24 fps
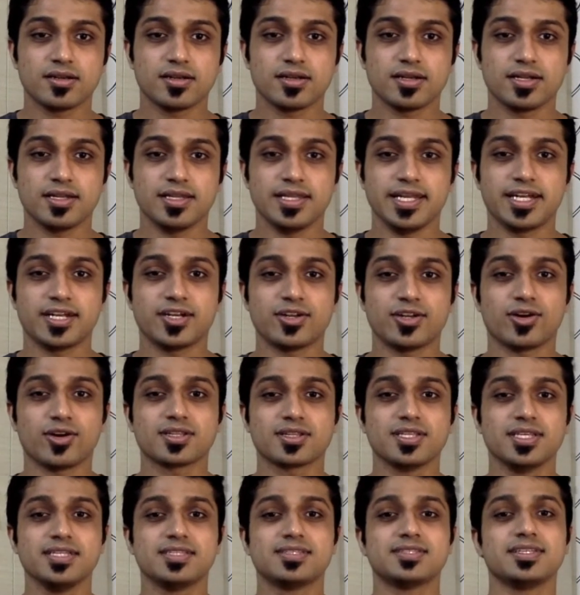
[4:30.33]
They taught
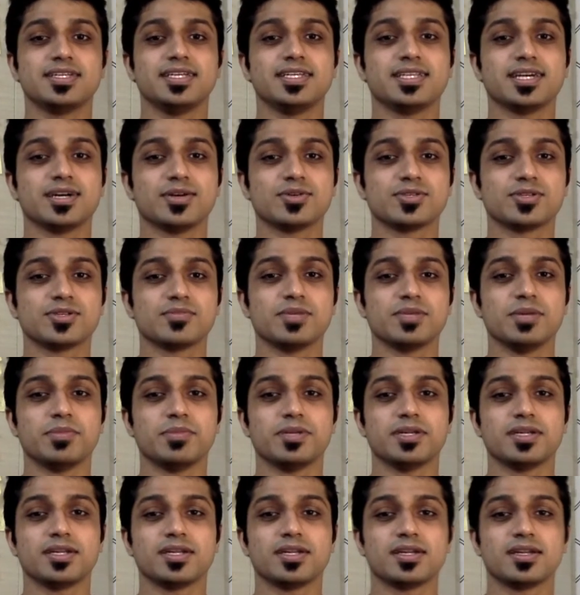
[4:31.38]
these 3,000
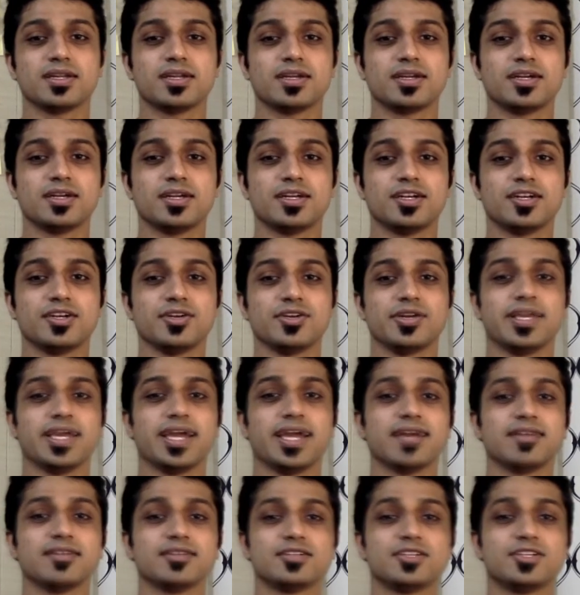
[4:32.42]
people to
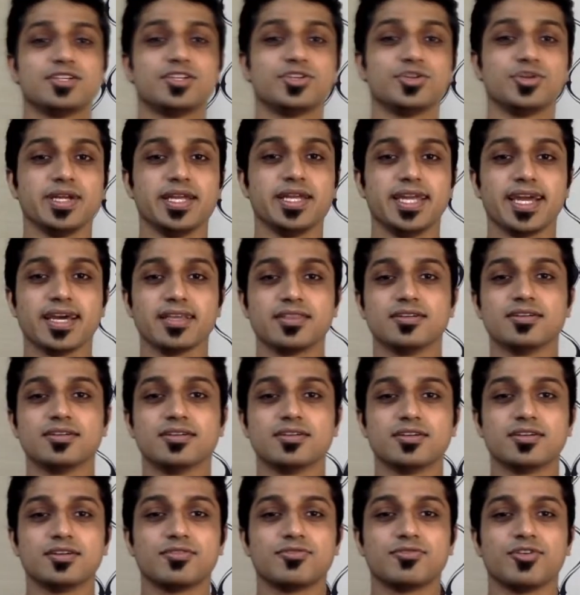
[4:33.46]
gather together
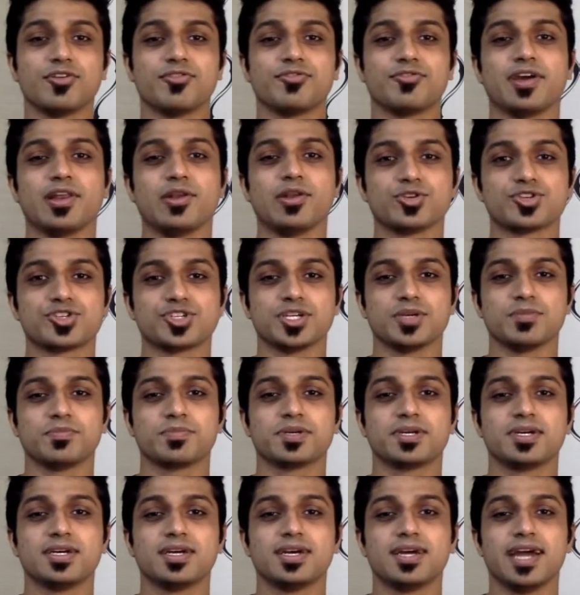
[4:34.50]
for fellowship
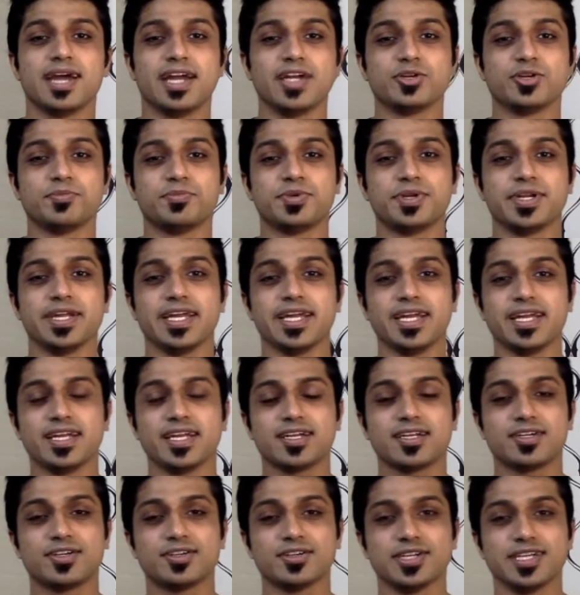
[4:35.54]
and to pray
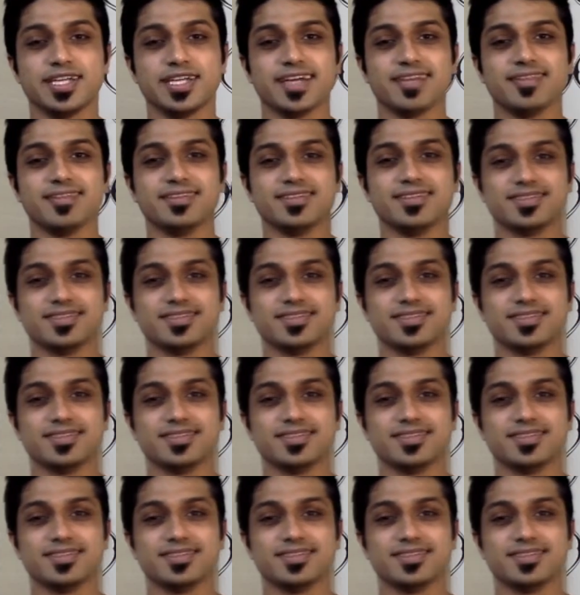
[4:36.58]
together.